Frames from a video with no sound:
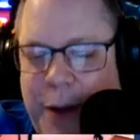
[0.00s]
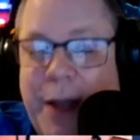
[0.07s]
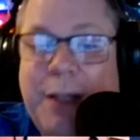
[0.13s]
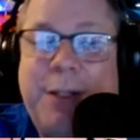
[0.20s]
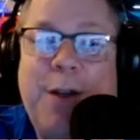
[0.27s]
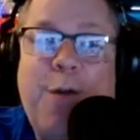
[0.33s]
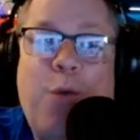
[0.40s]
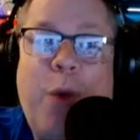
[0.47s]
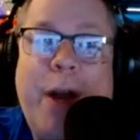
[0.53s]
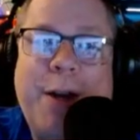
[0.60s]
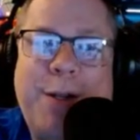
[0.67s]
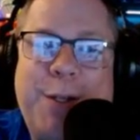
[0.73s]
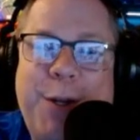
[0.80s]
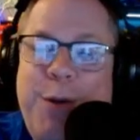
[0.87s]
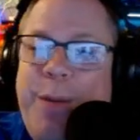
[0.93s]
it's so
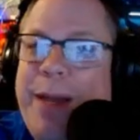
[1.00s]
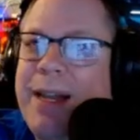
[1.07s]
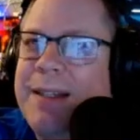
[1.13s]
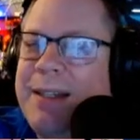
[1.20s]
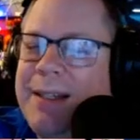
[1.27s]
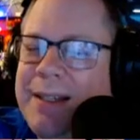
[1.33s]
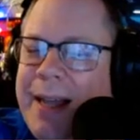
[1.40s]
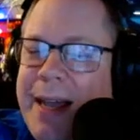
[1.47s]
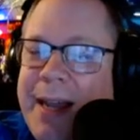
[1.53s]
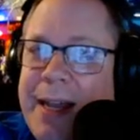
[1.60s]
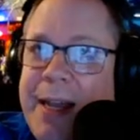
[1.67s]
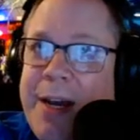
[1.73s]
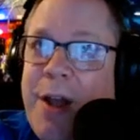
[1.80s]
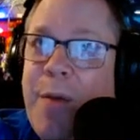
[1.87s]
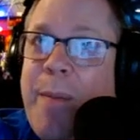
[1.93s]
weird too because it's like
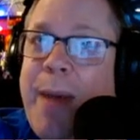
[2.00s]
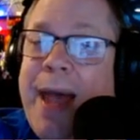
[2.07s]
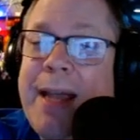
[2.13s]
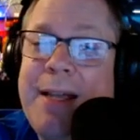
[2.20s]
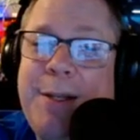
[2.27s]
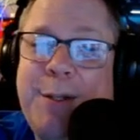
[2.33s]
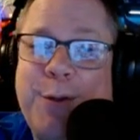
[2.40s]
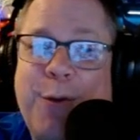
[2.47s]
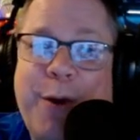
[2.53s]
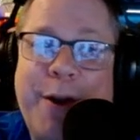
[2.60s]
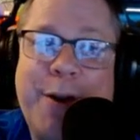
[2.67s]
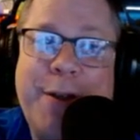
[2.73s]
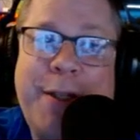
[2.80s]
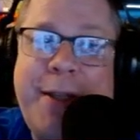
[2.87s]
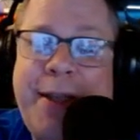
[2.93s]
you know Maggie Sawyer
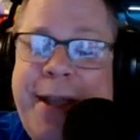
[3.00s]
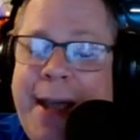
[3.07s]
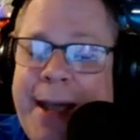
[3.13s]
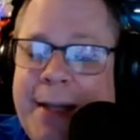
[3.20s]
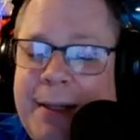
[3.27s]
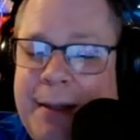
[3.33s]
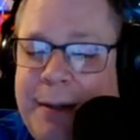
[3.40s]
and the uh,